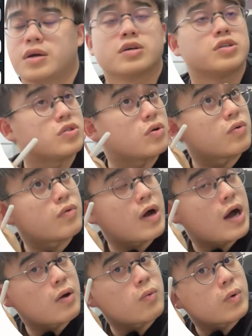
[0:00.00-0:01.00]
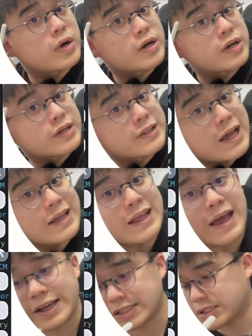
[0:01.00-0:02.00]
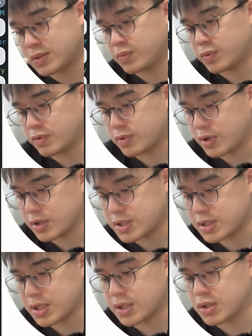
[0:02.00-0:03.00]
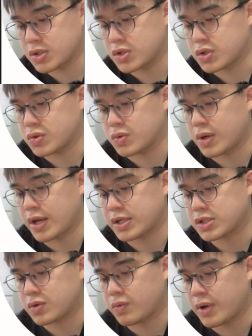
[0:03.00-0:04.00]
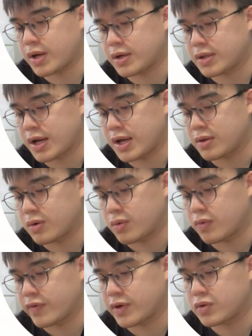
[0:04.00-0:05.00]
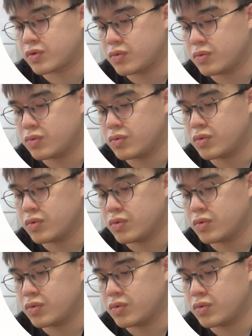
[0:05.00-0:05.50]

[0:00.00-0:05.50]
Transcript: So our 9x will turn into x squared 9 over 2.